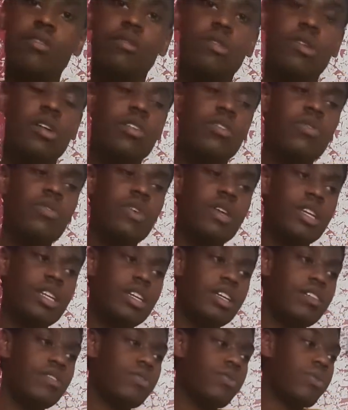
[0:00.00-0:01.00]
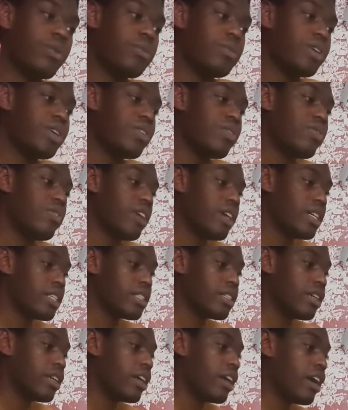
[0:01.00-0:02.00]
convenient for me to
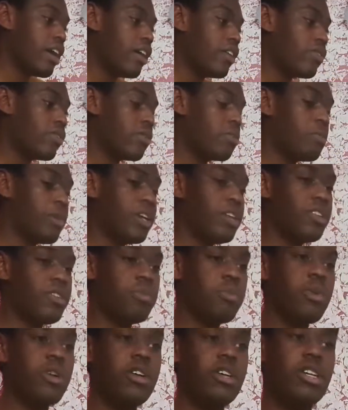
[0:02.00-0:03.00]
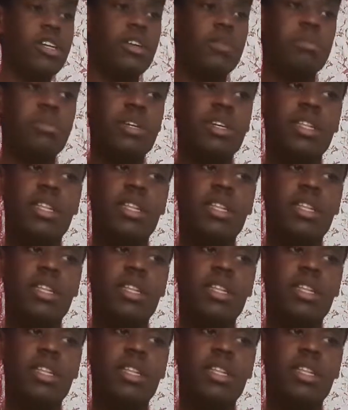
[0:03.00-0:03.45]
find. I have a PetSmart near me,